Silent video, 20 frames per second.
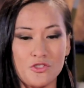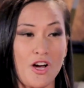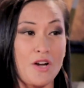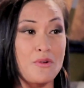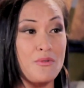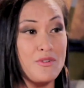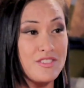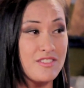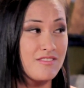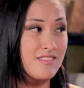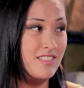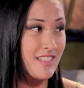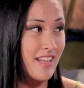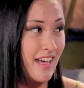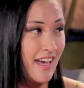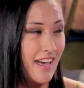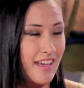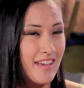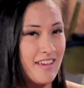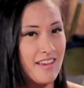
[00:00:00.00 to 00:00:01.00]
genres of
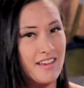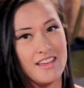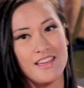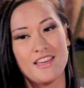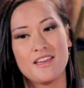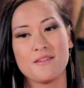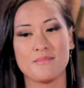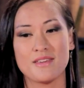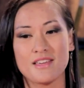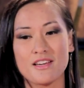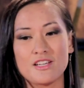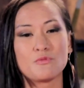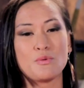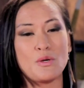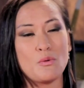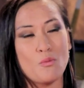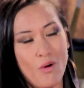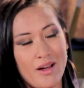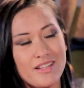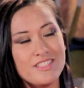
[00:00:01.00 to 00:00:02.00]
today, because
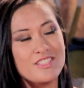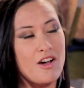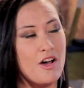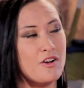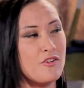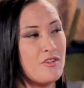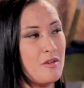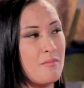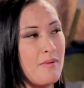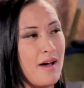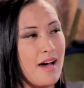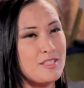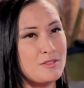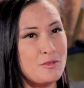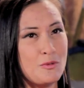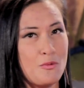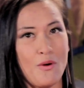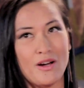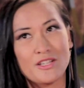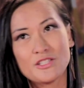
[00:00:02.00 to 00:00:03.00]
we want to honor the past,
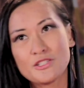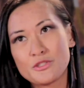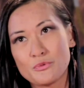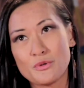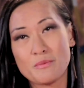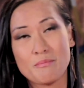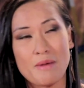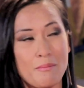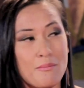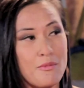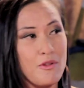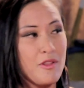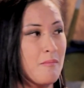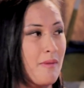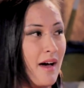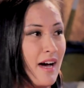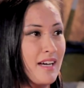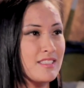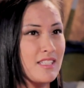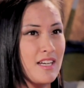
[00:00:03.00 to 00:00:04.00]
we want to remember the
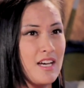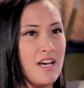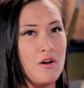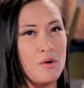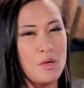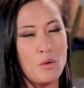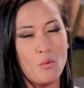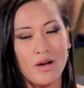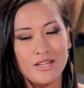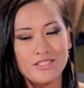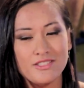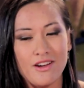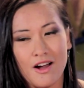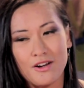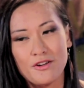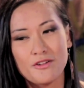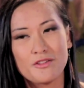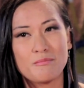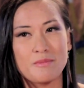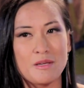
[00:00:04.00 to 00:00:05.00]
past, we want to
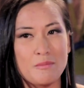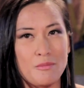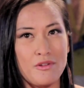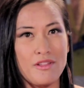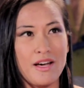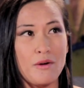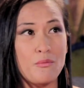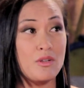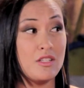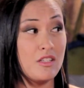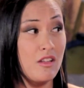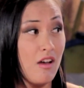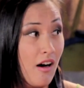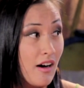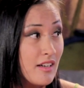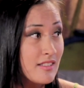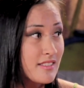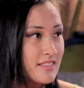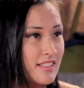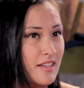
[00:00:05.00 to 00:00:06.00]
honor the people that were
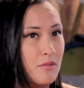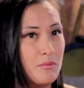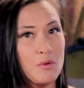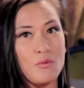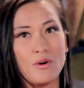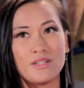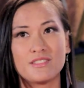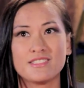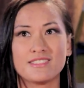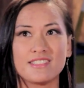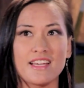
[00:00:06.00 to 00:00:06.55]
lost, and we want to